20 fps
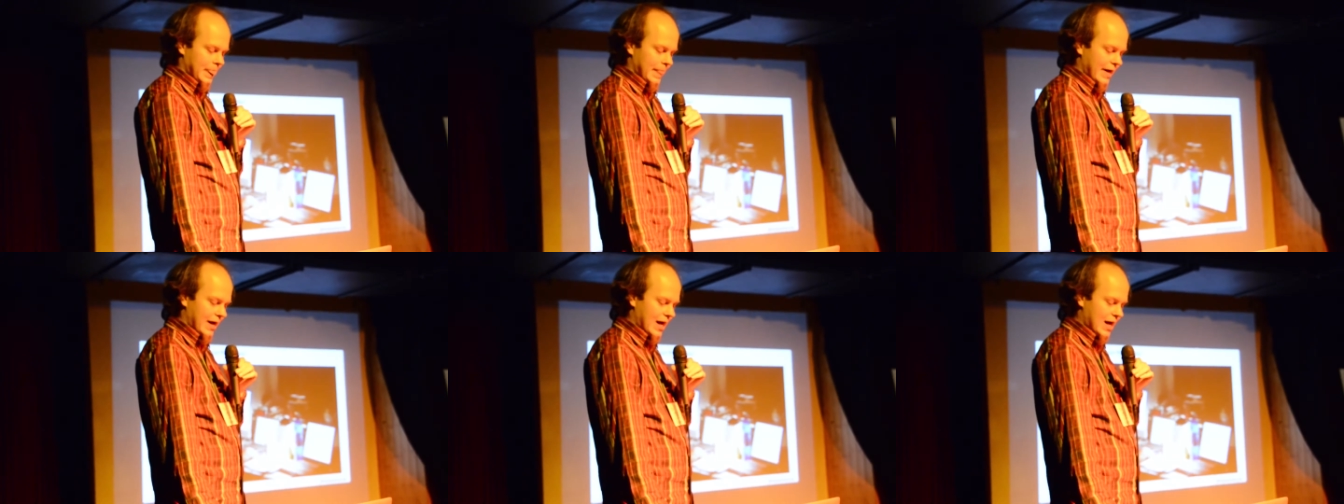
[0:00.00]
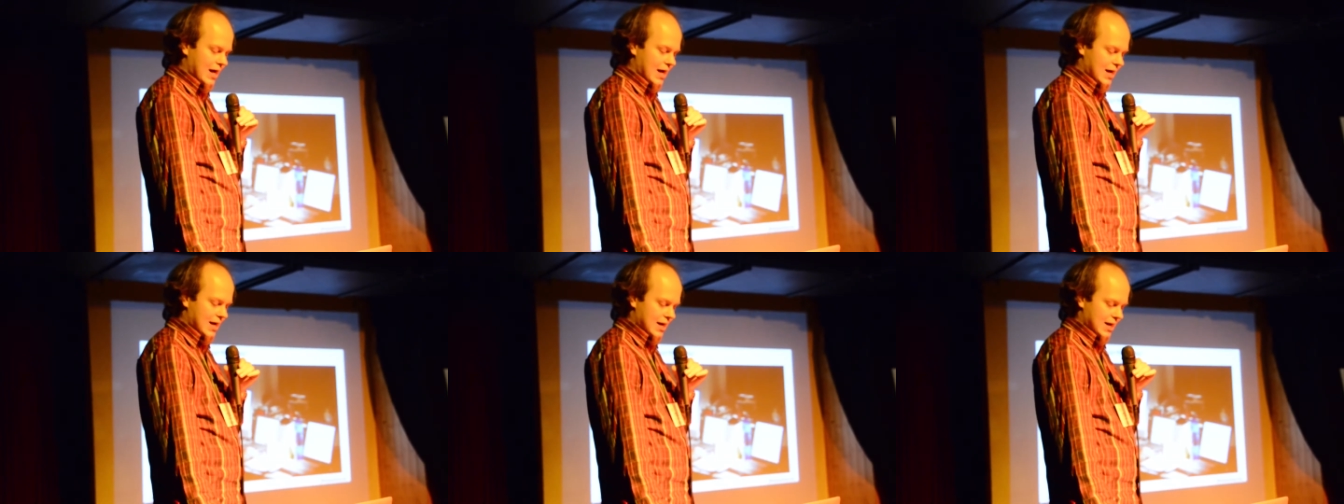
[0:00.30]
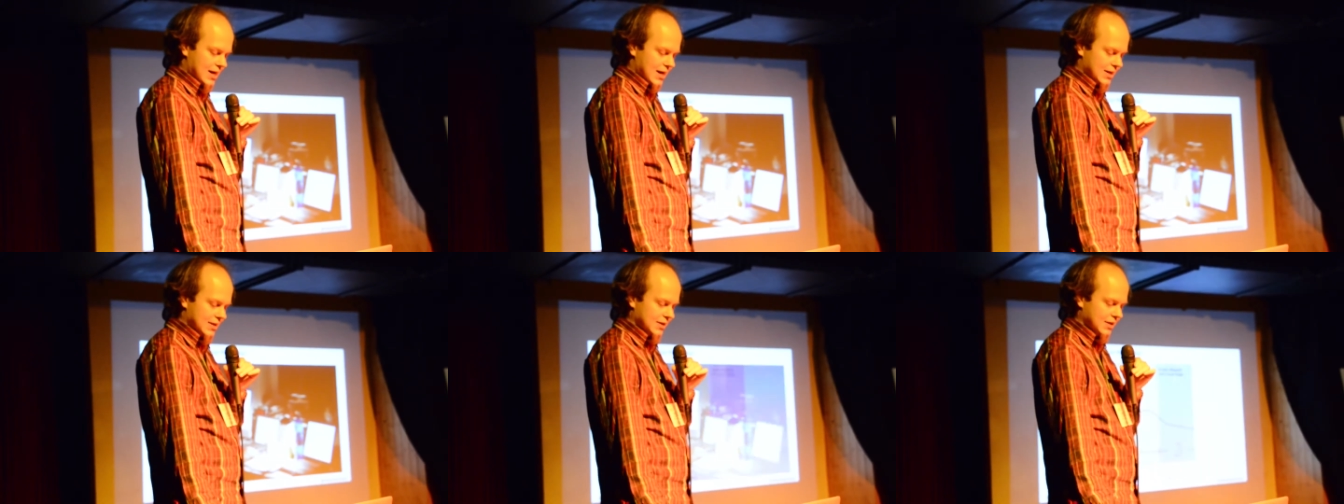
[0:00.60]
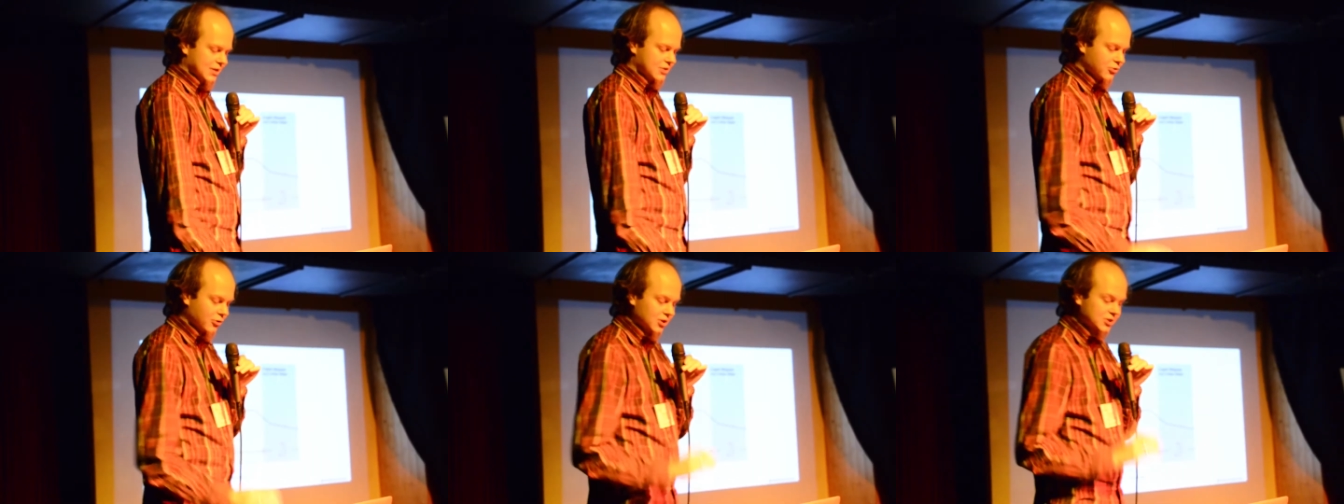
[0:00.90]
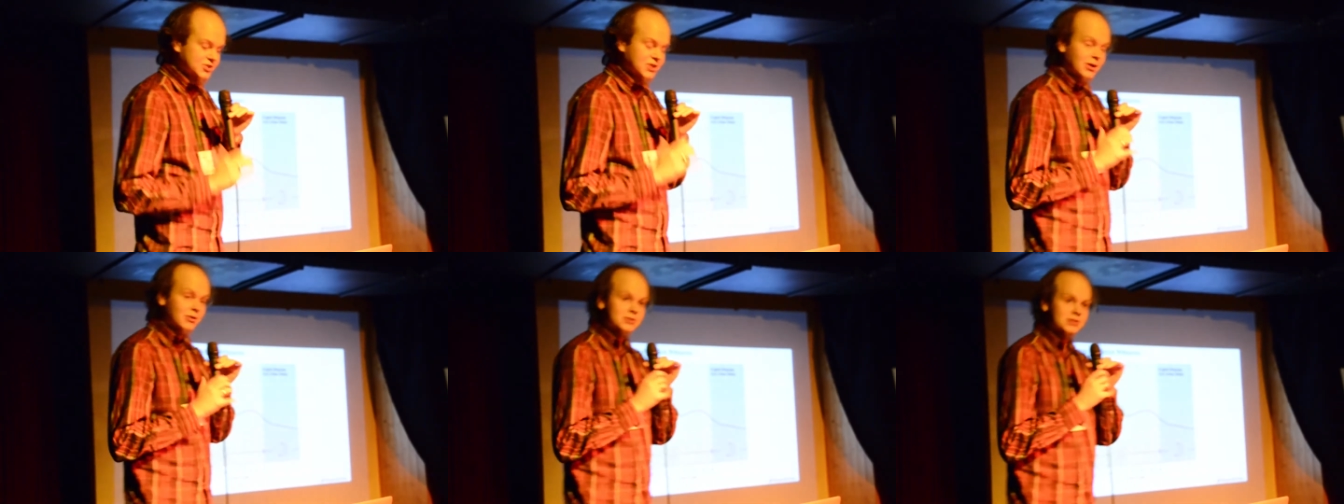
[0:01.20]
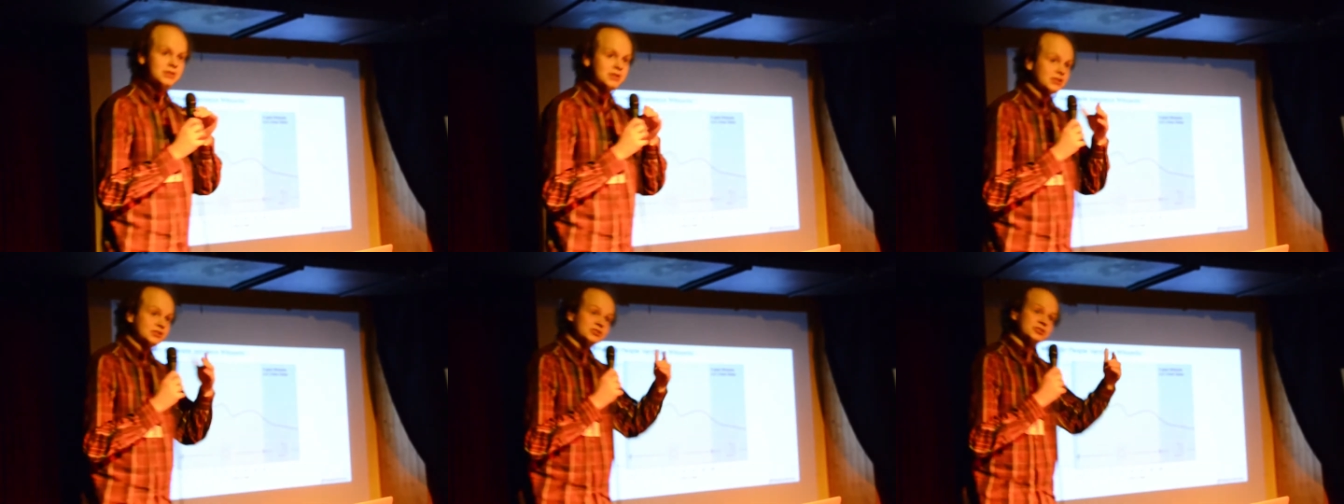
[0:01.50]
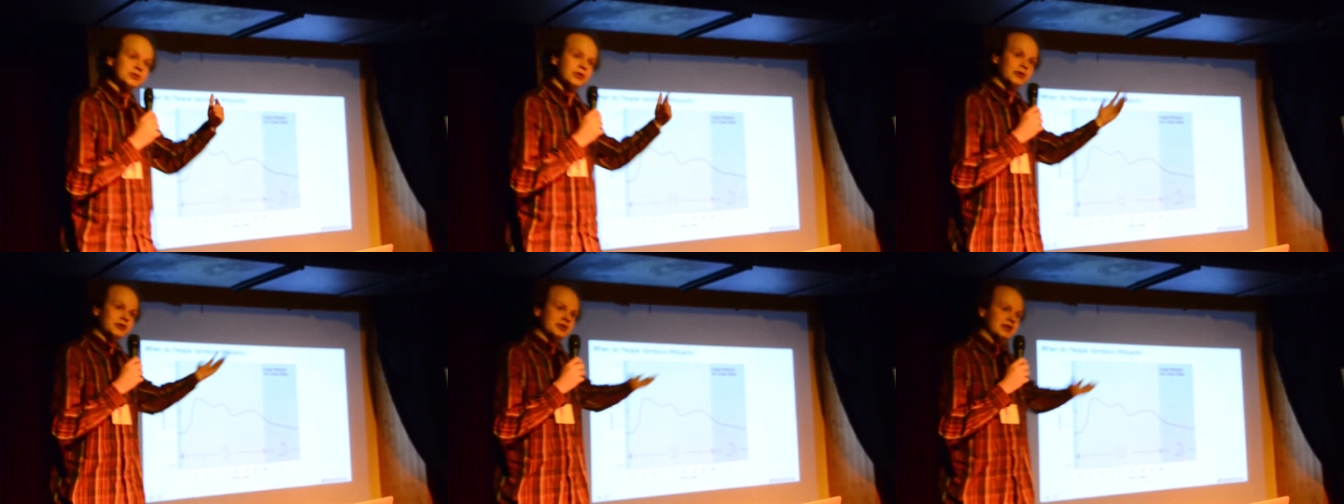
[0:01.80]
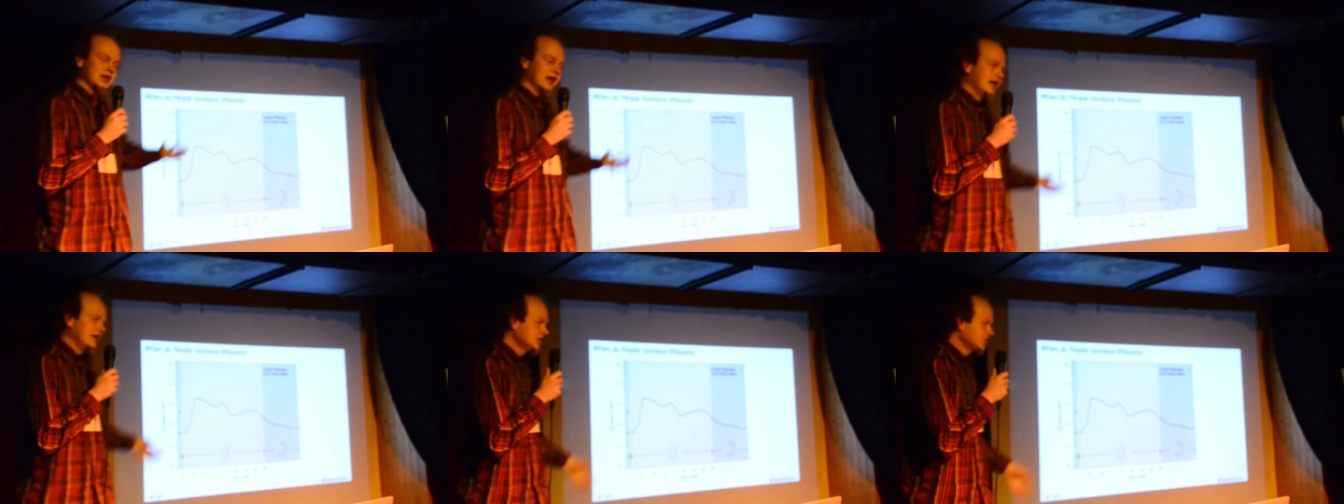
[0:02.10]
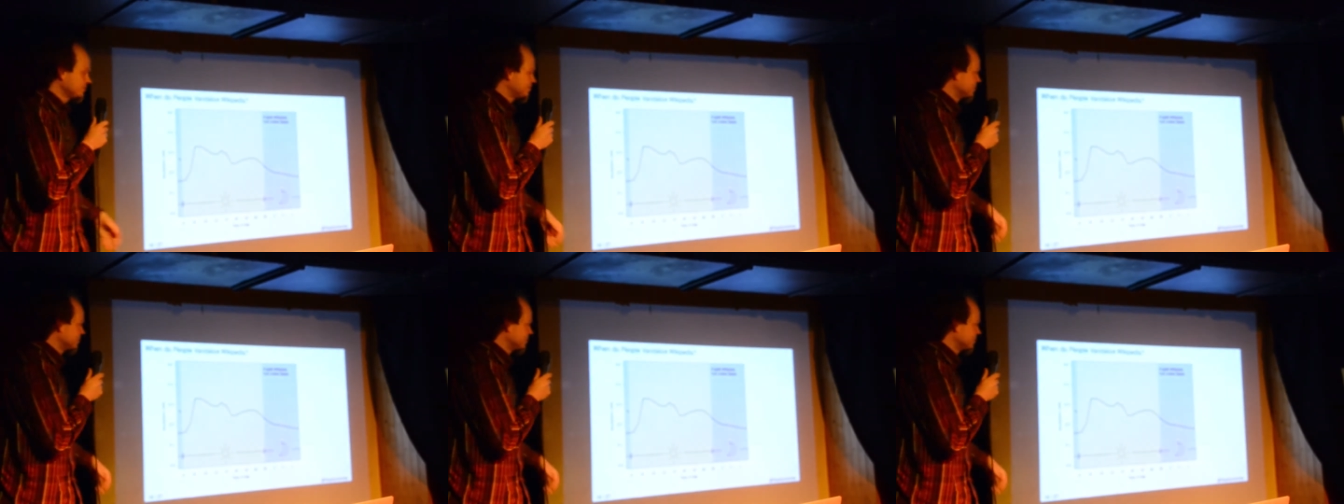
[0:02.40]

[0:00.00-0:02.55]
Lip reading: And it turns out that it's not the case,